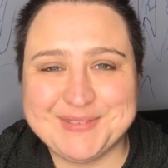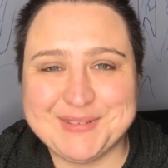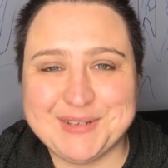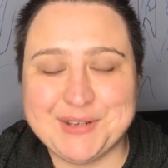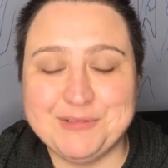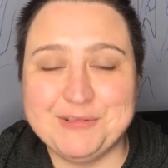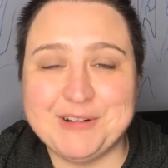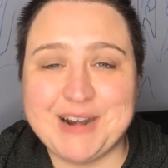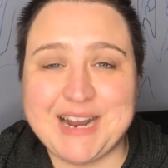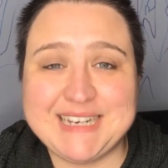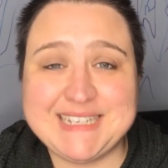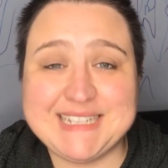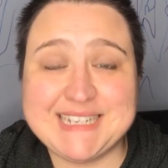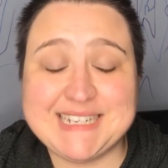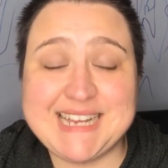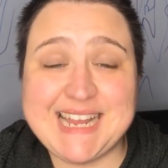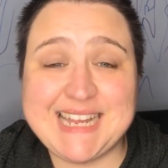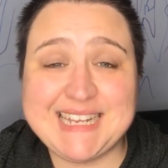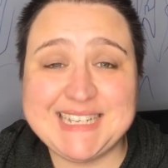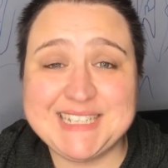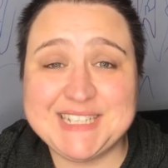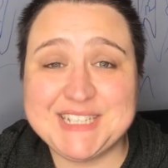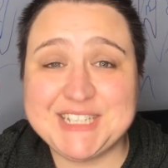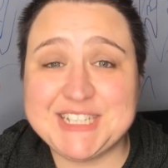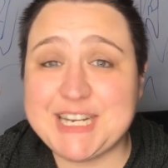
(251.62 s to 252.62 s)
You write the
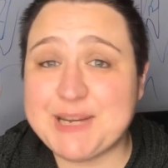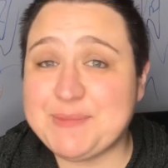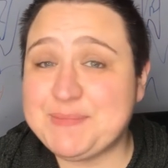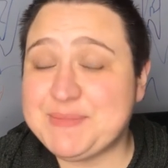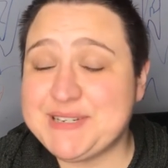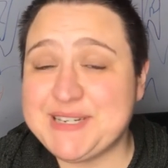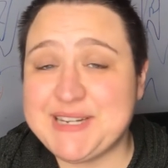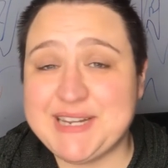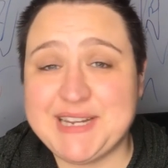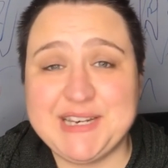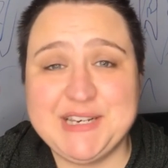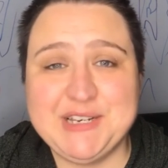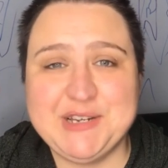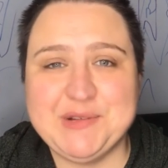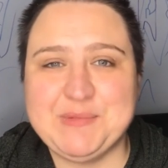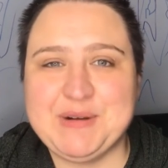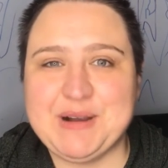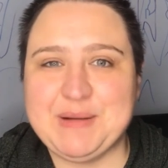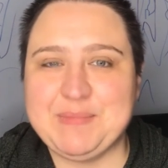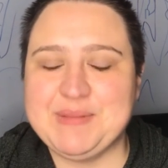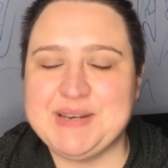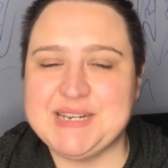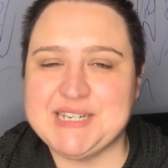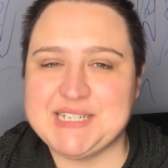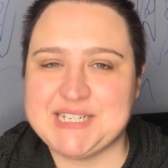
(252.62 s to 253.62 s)
next chapter and you
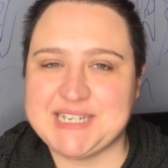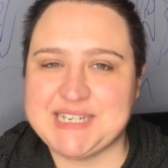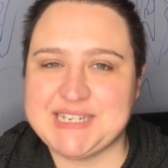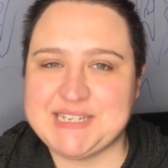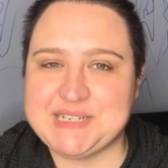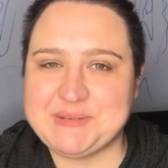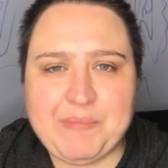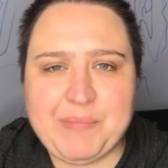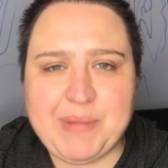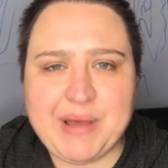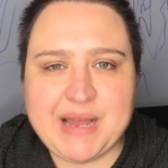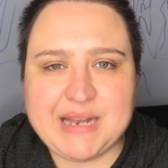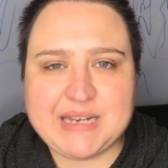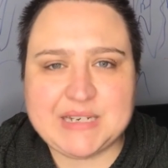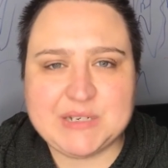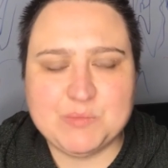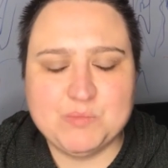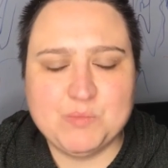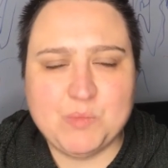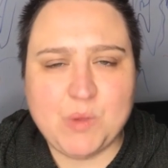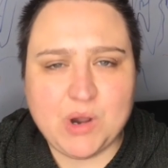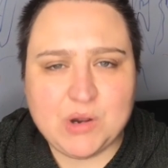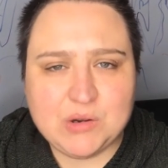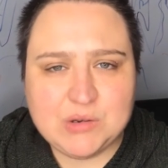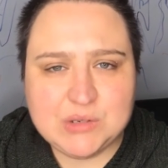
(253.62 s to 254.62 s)
publish it. But
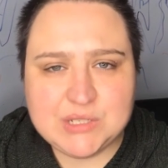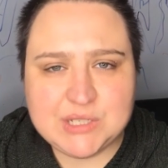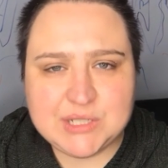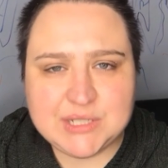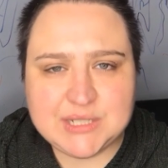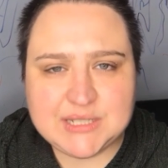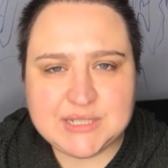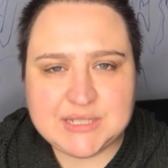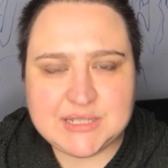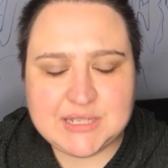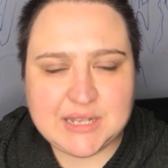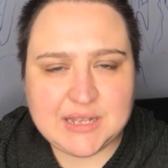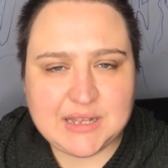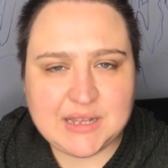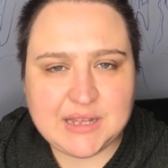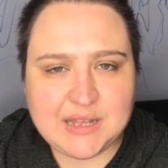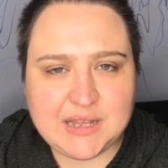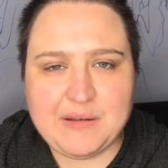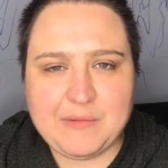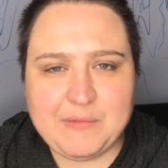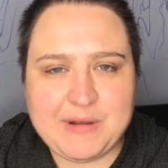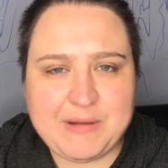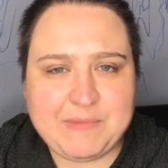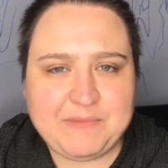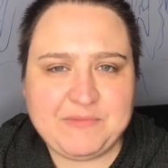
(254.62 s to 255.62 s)
most
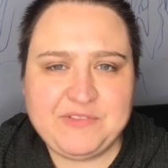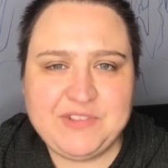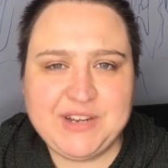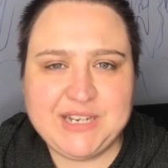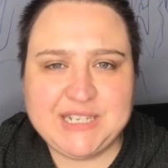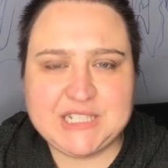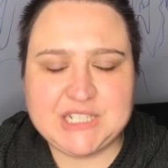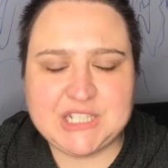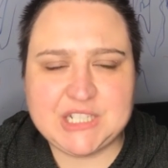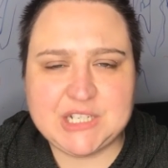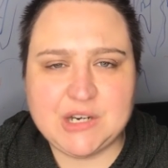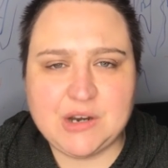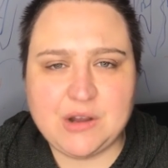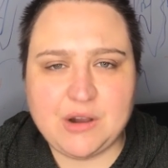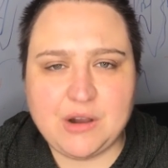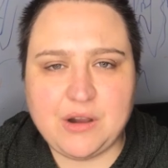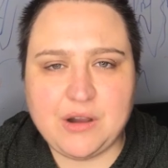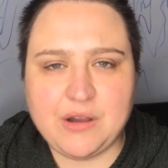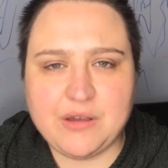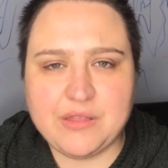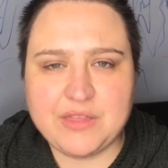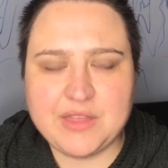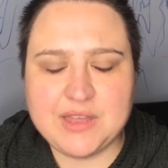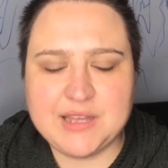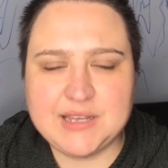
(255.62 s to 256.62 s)
web fiction
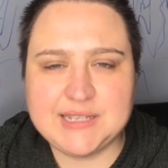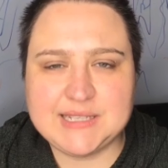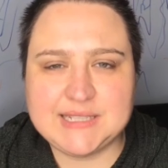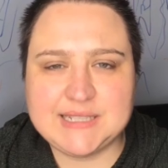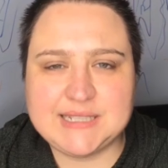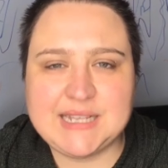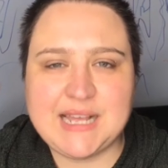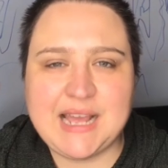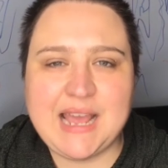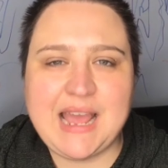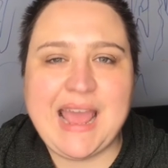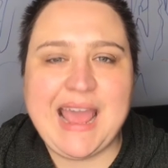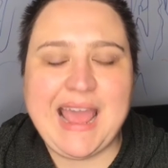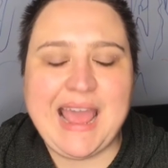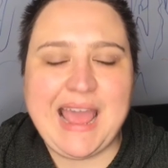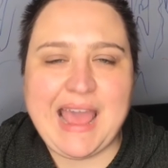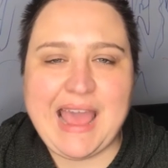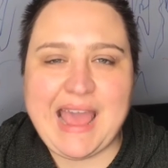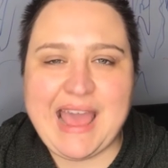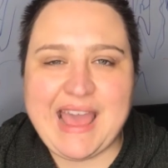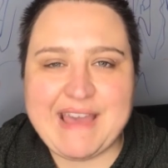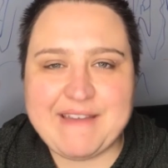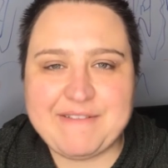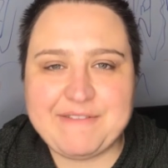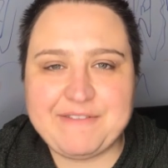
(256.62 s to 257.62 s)
authors
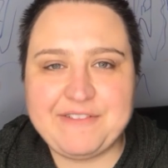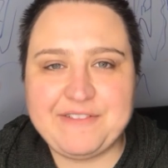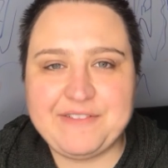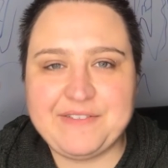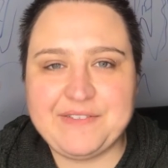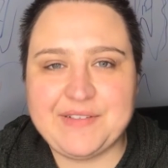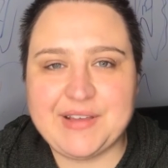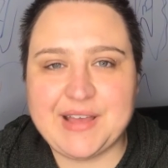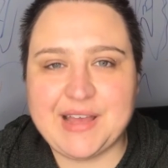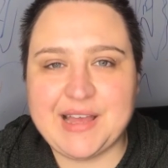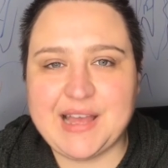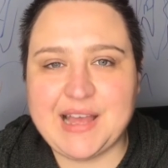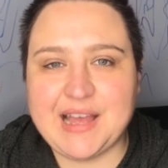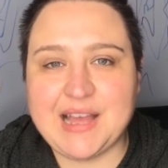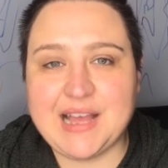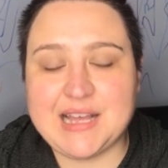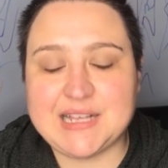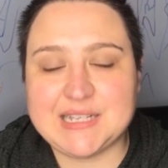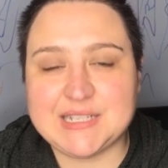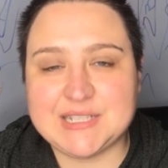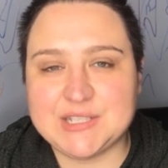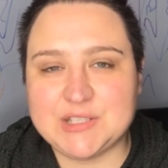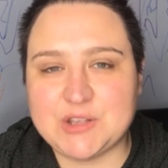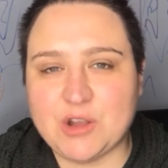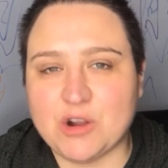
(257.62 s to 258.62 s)
have
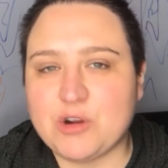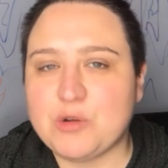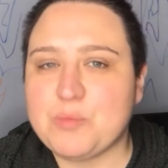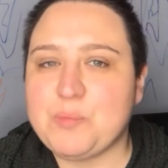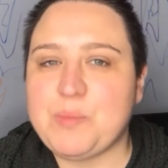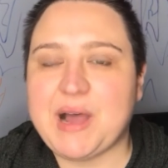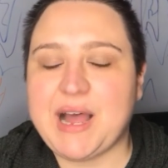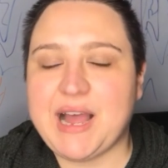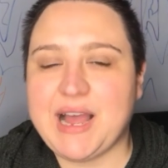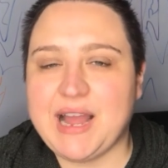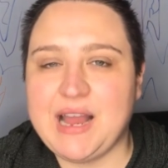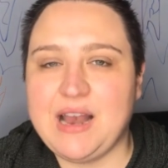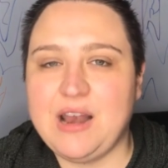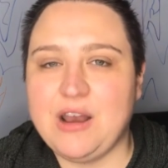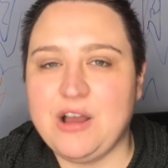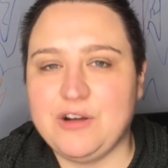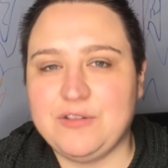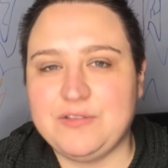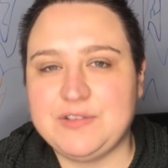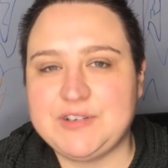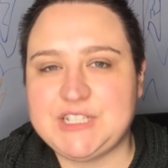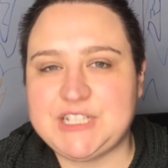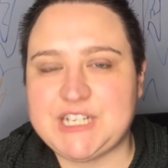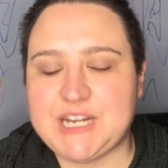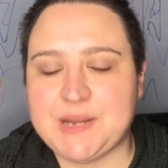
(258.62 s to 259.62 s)
a stockpile
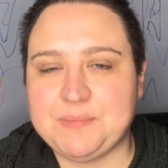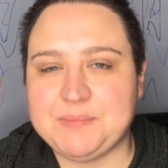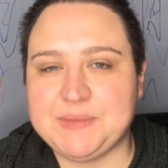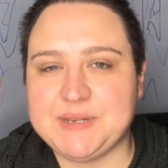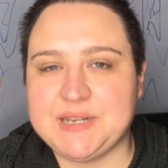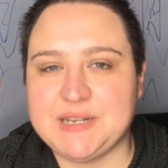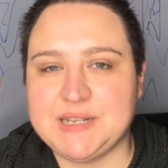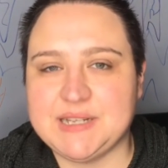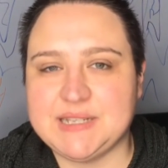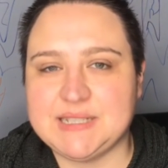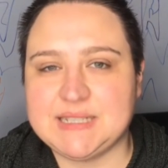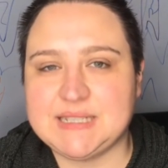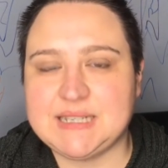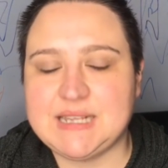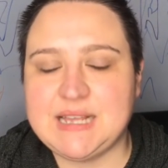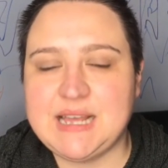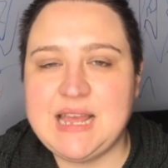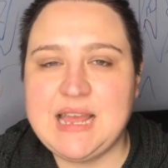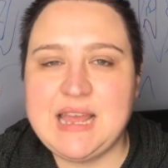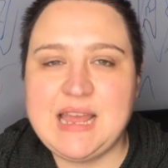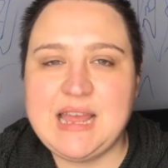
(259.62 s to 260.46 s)
of chapters.